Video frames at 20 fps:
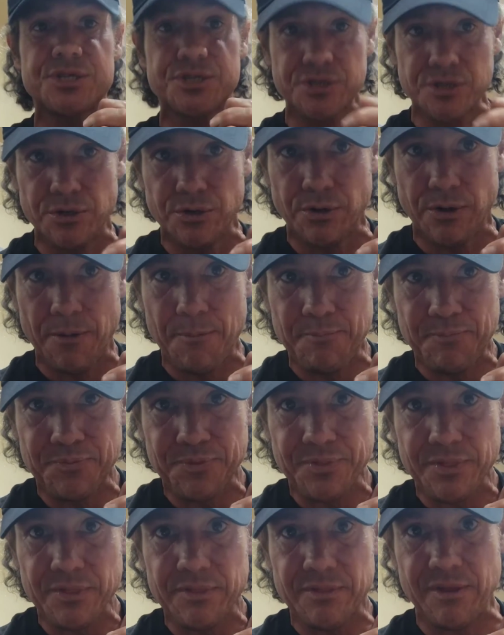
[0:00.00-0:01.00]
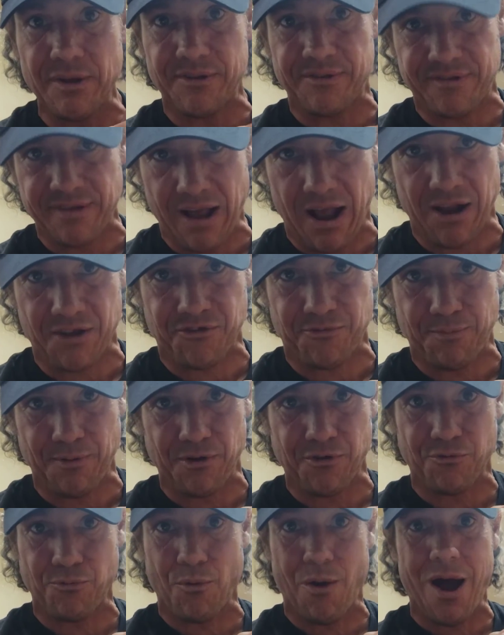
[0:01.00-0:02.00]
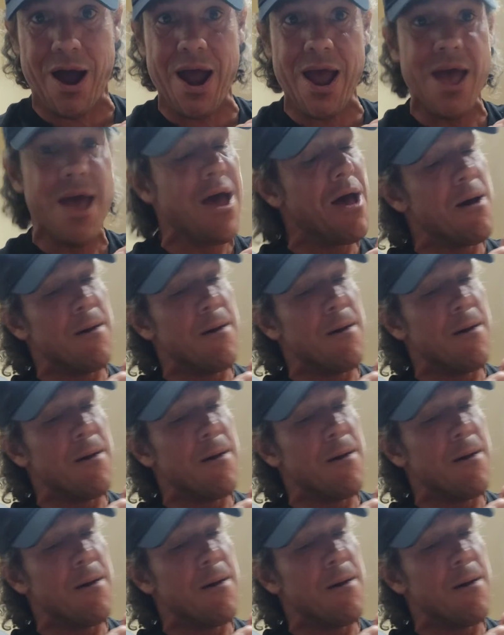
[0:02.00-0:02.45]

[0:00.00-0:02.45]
to the taxpayers. Why?